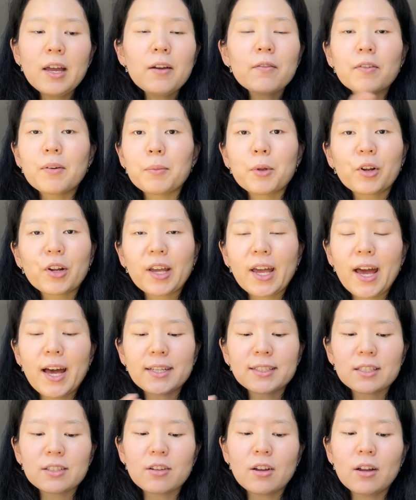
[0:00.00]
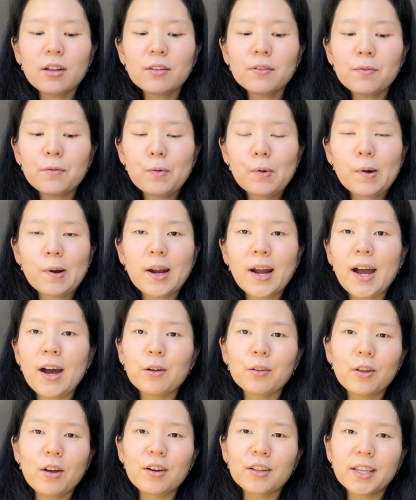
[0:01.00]
from your cast on for
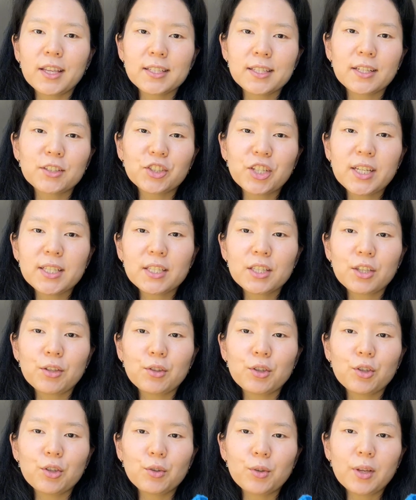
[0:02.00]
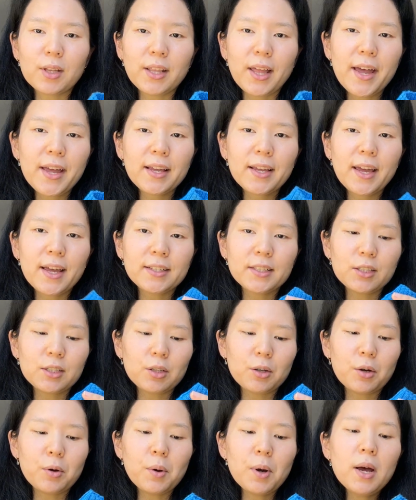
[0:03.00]
how long they suggest you to do the leg, and
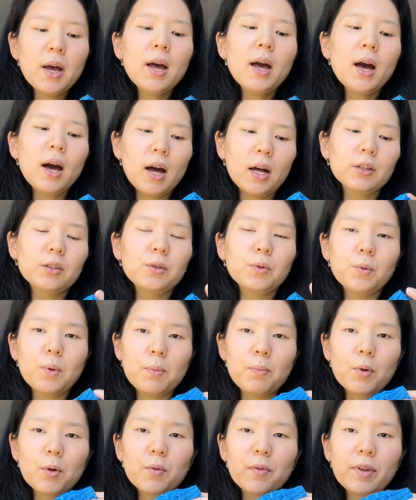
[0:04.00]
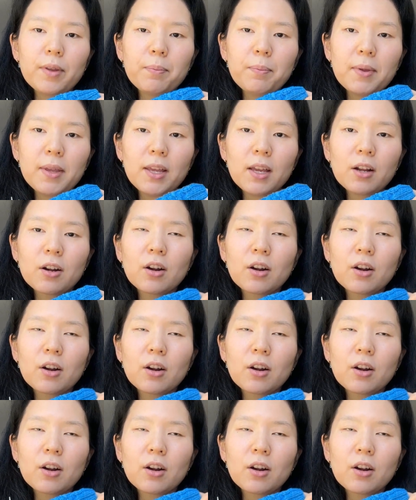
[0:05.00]
so I'll do one more repeat.